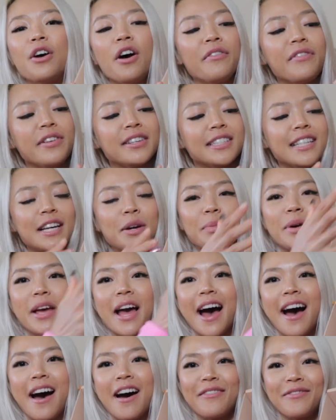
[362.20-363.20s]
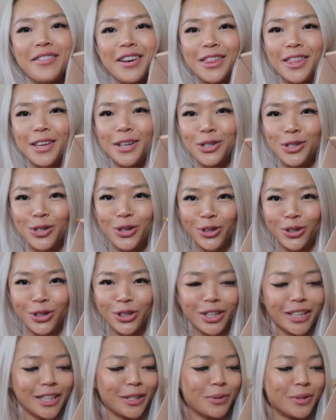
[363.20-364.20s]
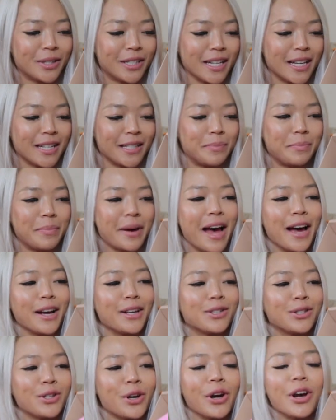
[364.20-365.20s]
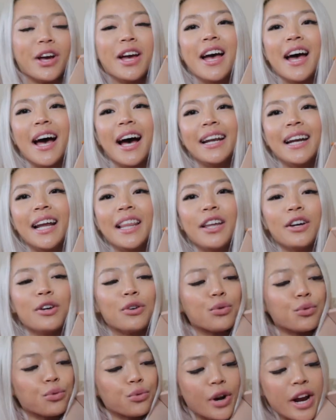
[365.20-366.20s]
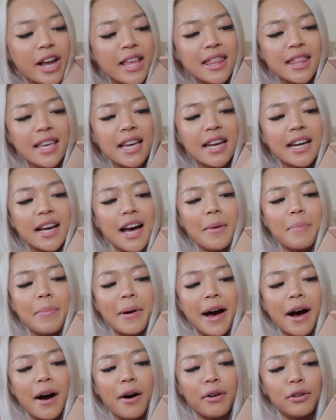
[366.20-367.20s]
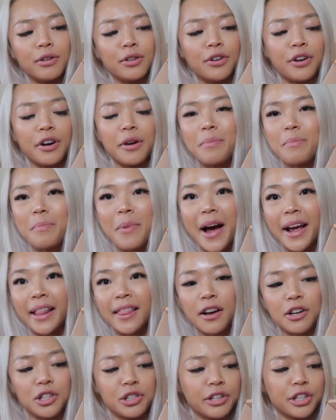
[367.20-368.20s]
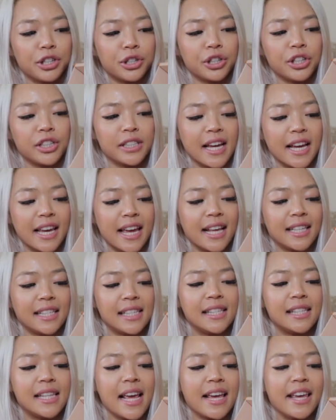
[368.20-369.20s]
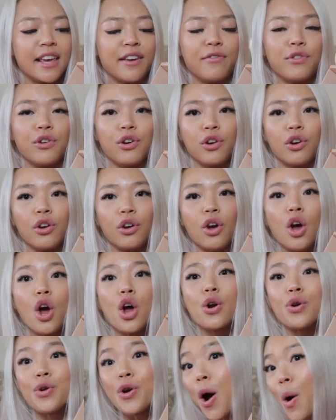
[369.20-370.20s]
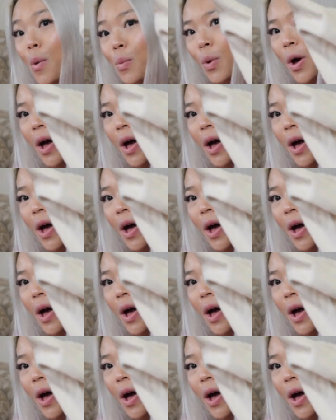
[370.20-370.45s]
obviously we have the two little dust bags. So another great thing about, you know, buying luxury shoes, I guess, is they give you not